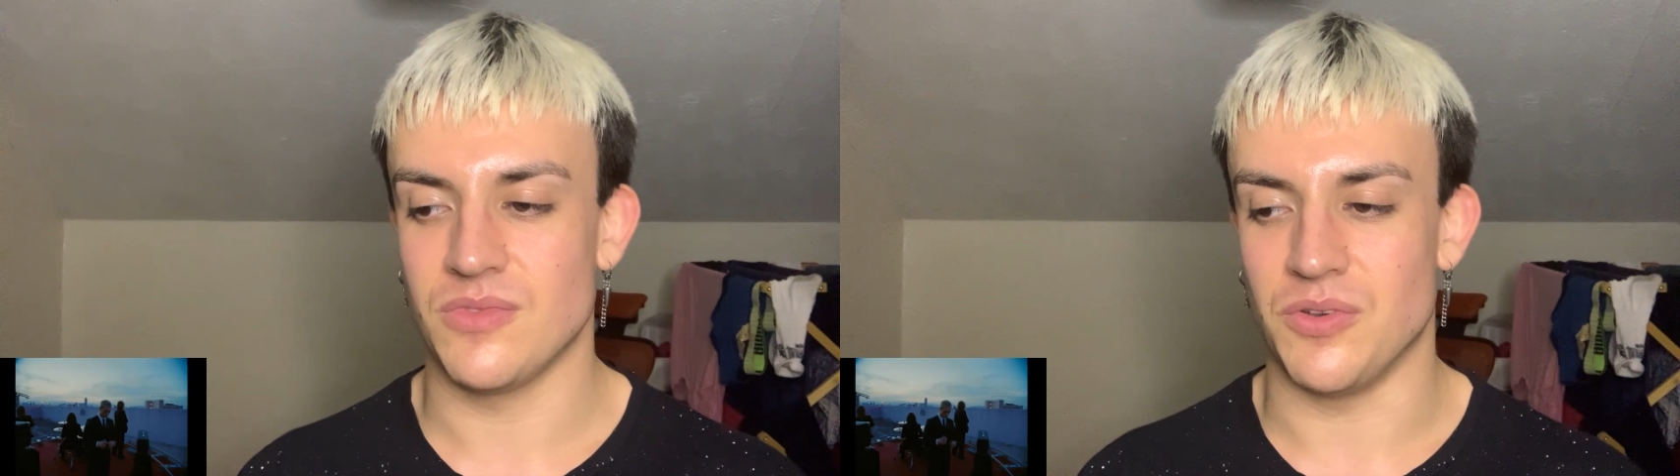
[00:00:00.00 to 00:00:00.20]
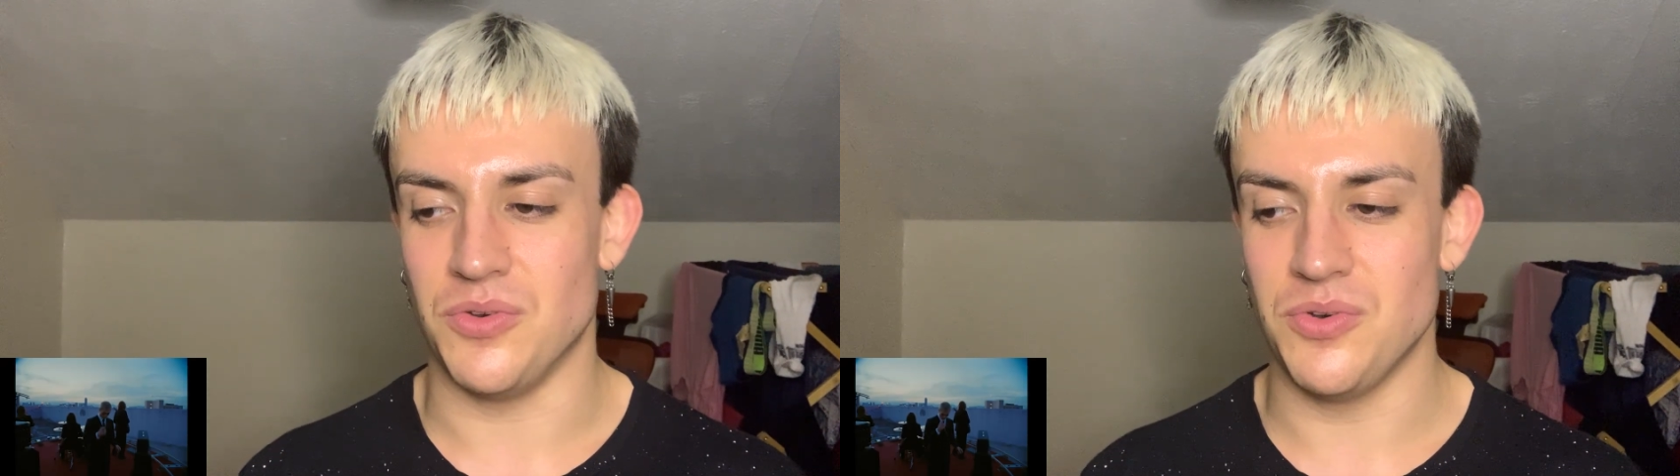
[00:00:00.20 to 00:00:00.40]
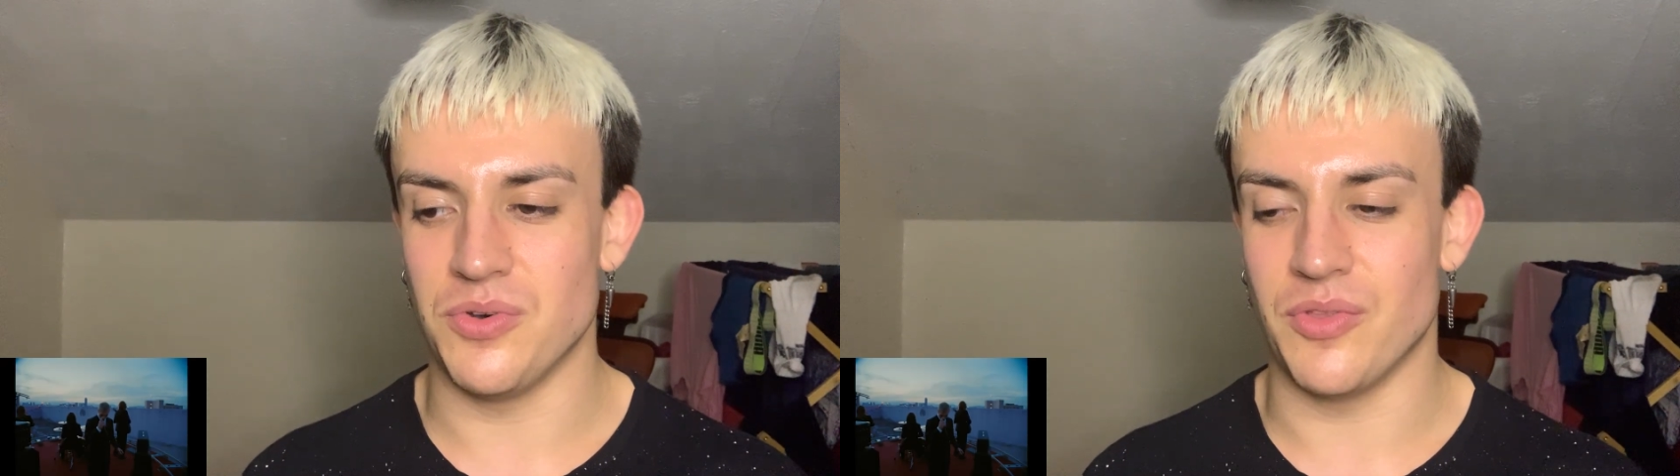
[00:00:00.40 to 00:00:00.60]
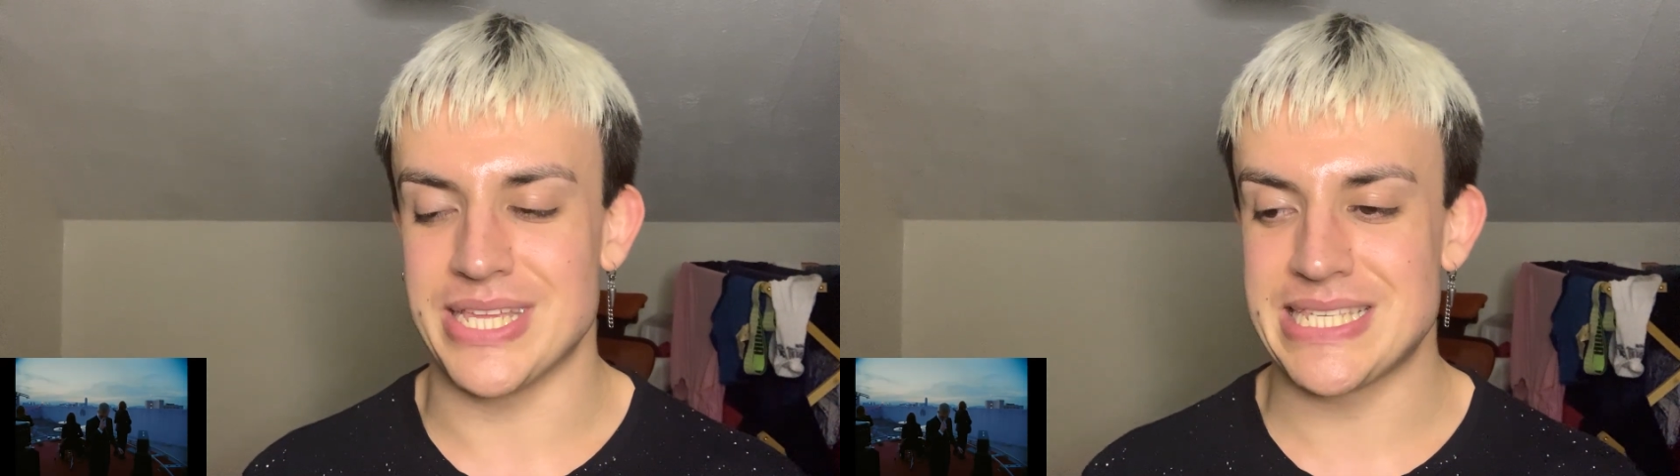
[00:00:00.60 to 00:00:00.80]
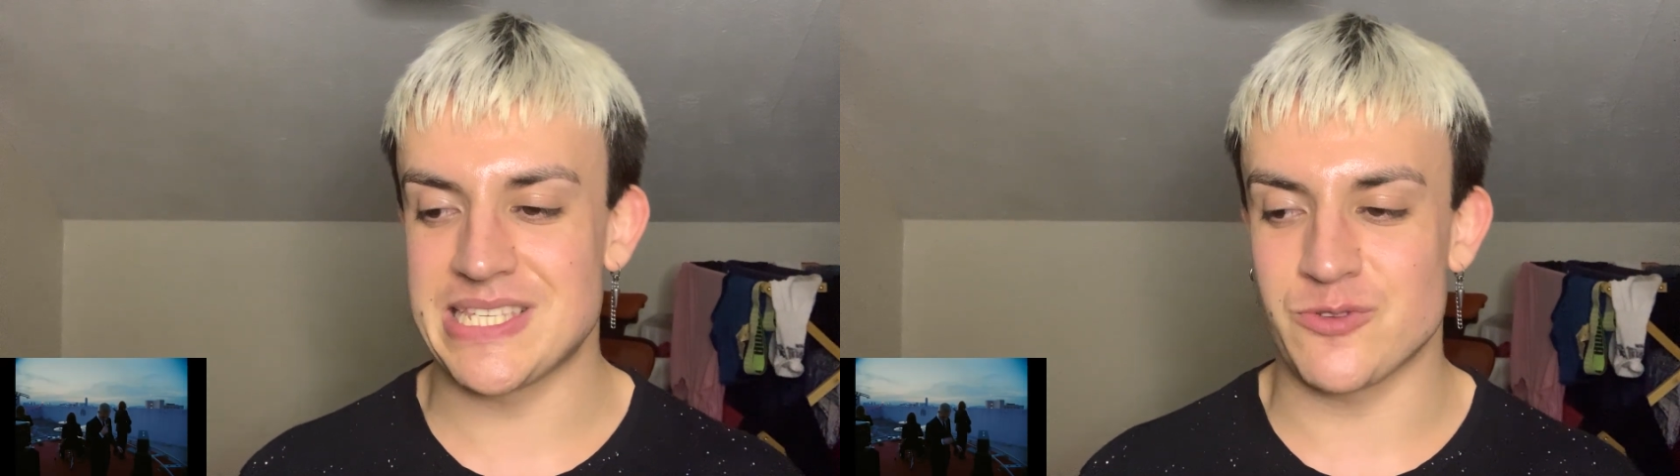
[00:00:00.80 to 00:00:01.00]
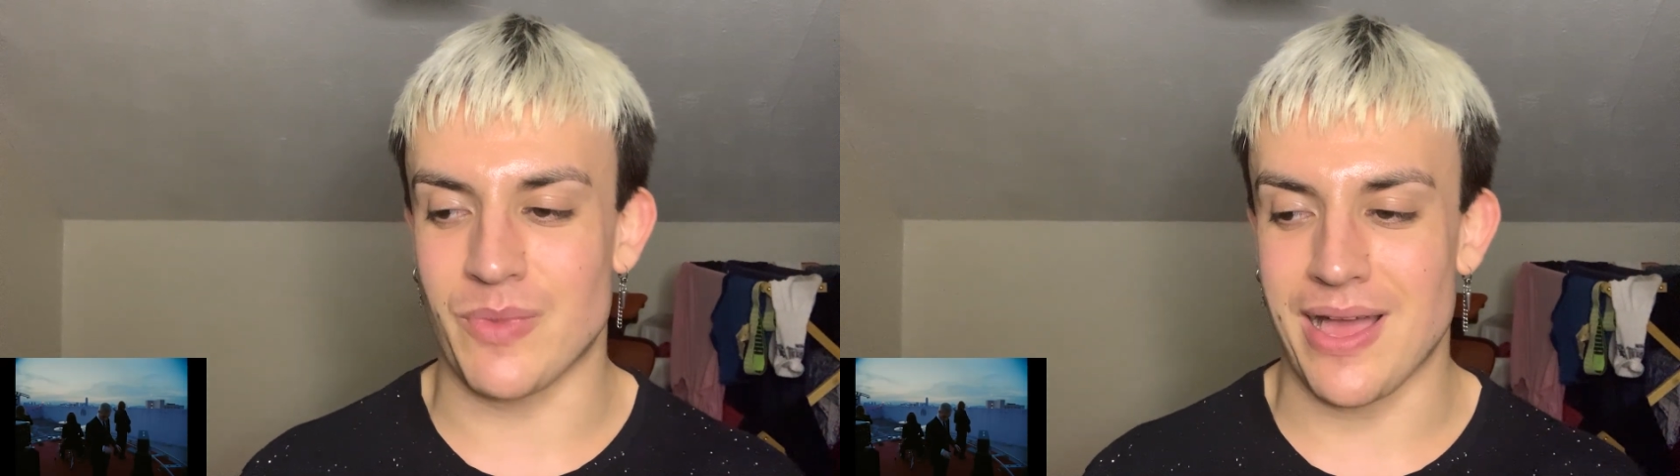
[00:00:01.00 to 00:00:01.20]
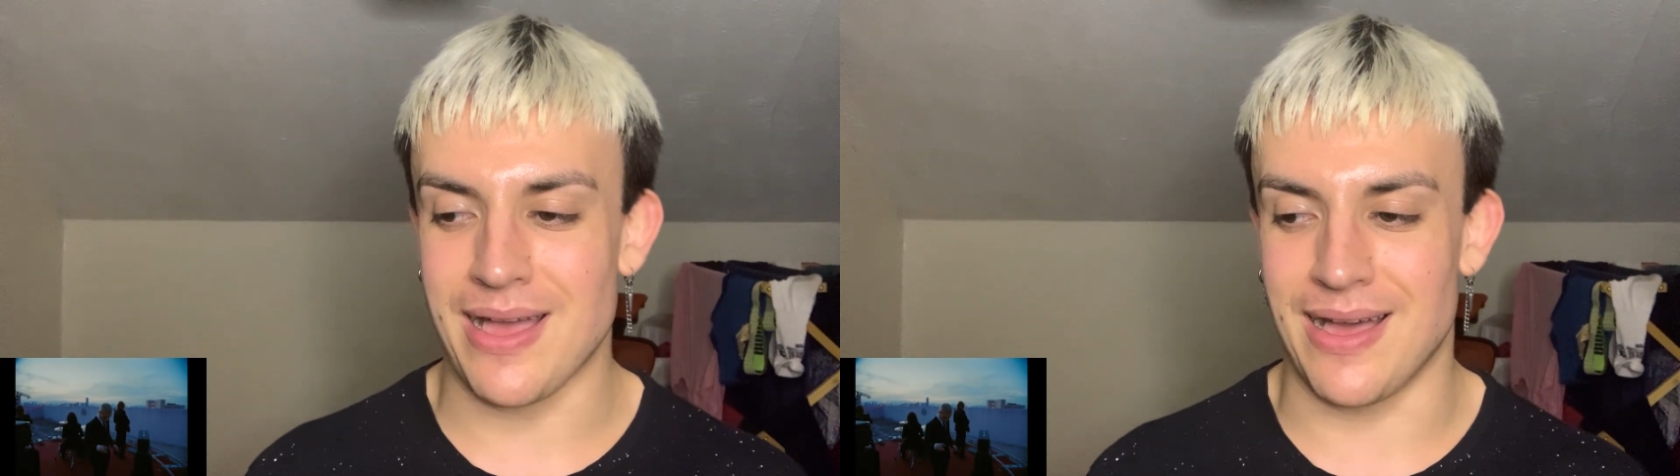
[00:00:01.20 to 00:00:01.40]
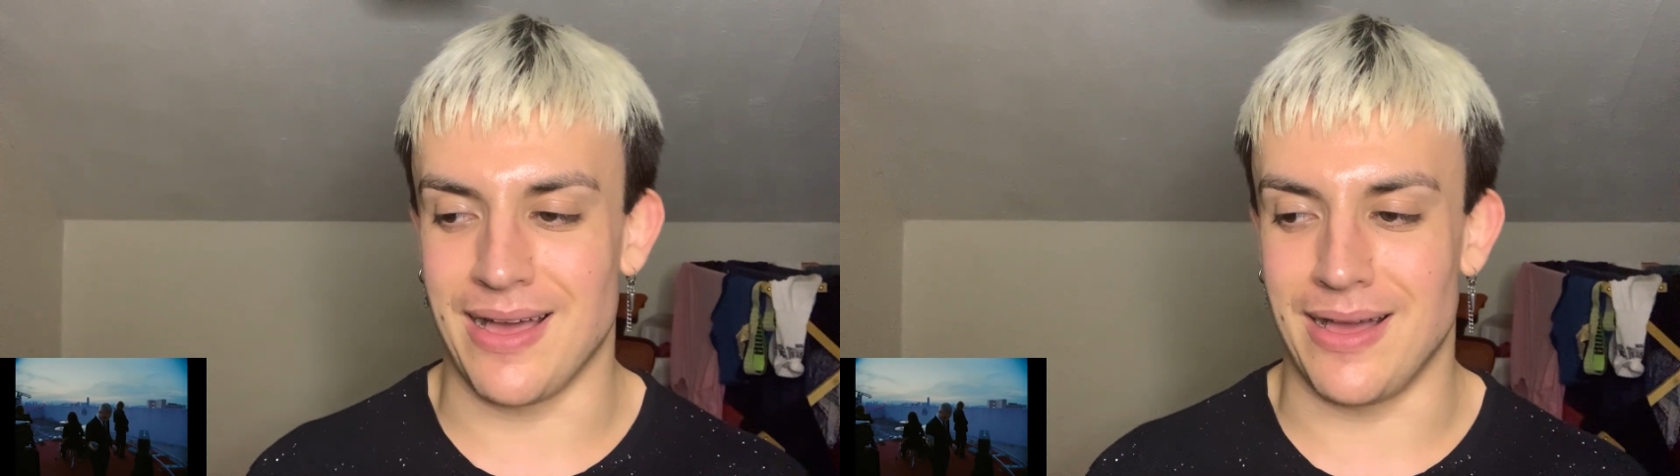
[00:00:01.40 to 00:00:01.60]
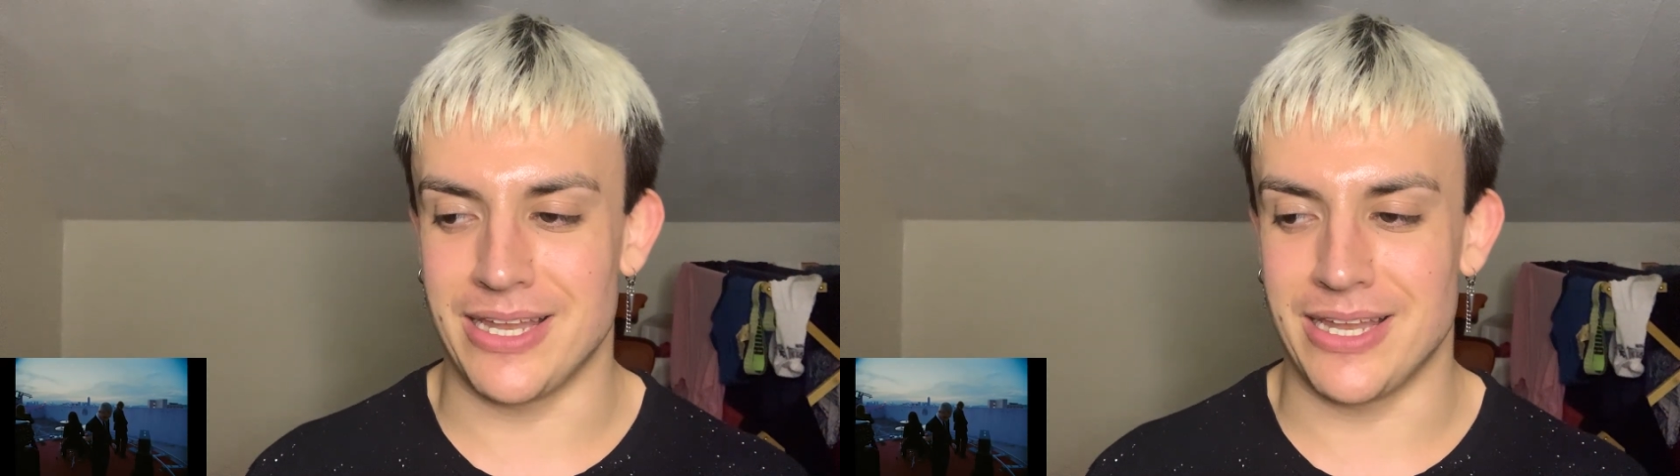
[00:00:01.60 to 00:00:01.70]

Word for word: Ooh, they're smart.